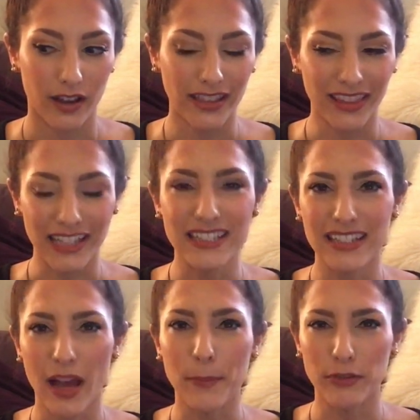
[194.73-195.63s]
I'd like
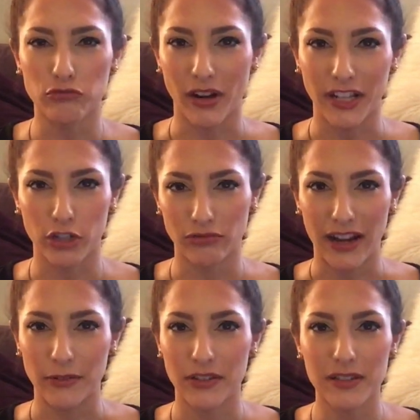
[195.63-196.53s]
to not be running
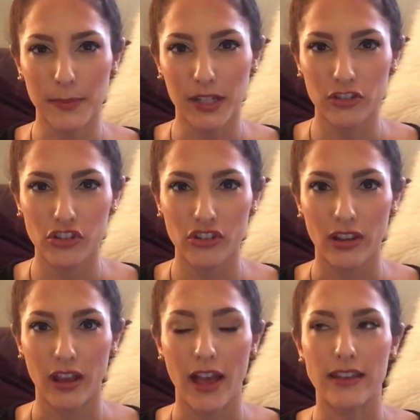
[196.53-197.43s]
around as much.
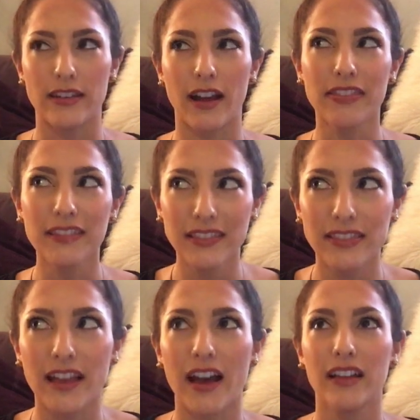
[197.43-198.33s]
And I think
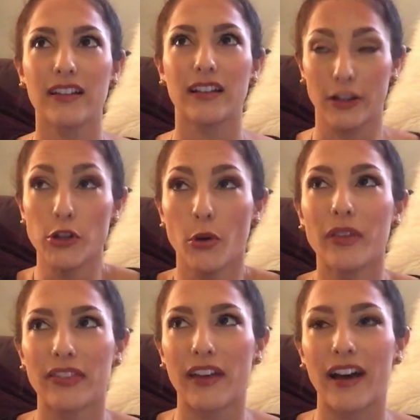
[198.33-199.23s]
I know
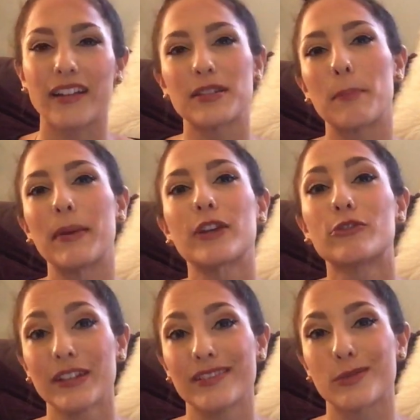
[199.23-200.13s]
that is a big
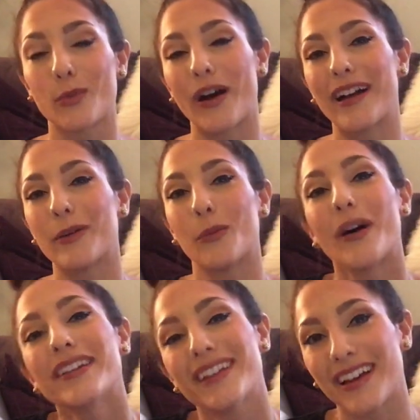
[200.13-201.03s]
reason why
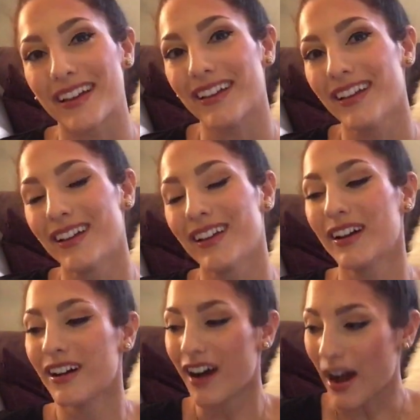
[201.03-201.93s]
one day
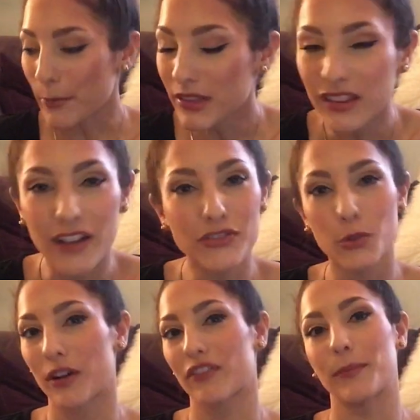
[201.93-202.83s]
I would love to
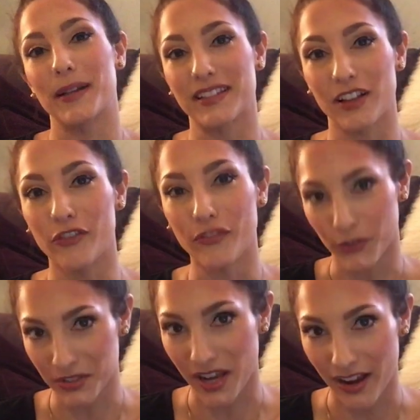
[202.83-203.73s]
work for myself
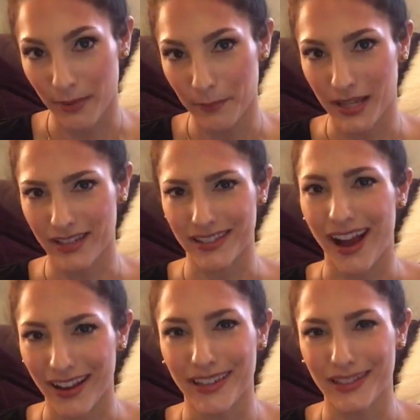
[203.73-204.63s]
full time, because
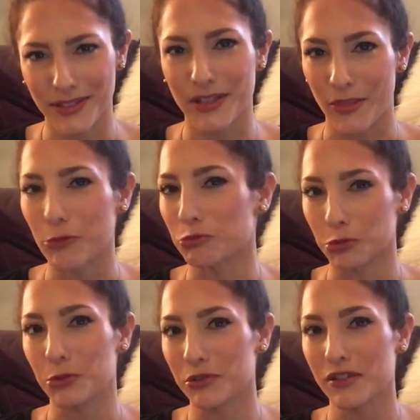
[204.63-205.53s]
I can set the
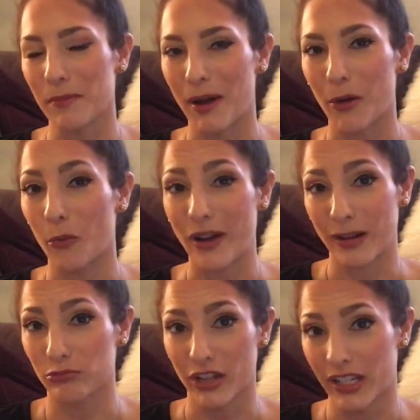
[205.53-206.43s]
rules about when
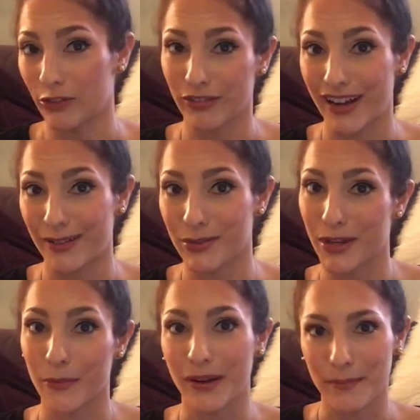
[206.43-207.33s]
I'm running around
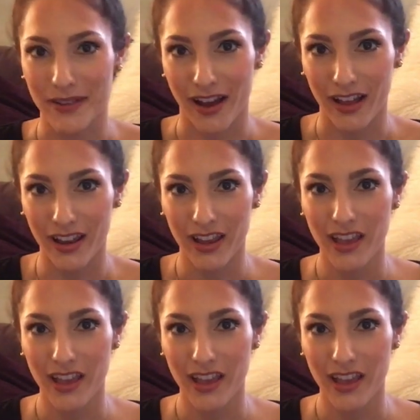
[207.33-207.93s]
and when I'm not.